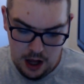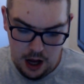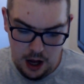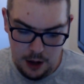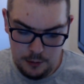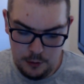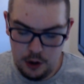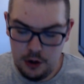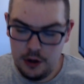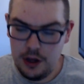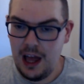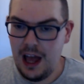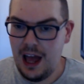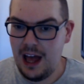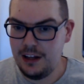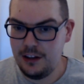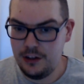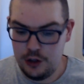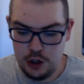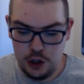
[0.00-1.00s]
I'm not,
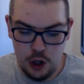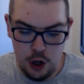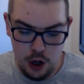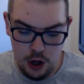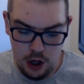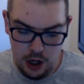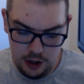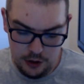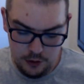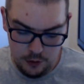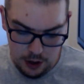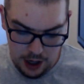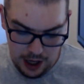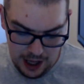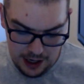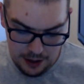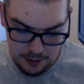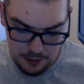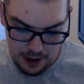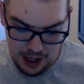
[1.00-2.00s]
and not your
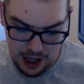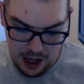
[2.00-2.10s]
enemy.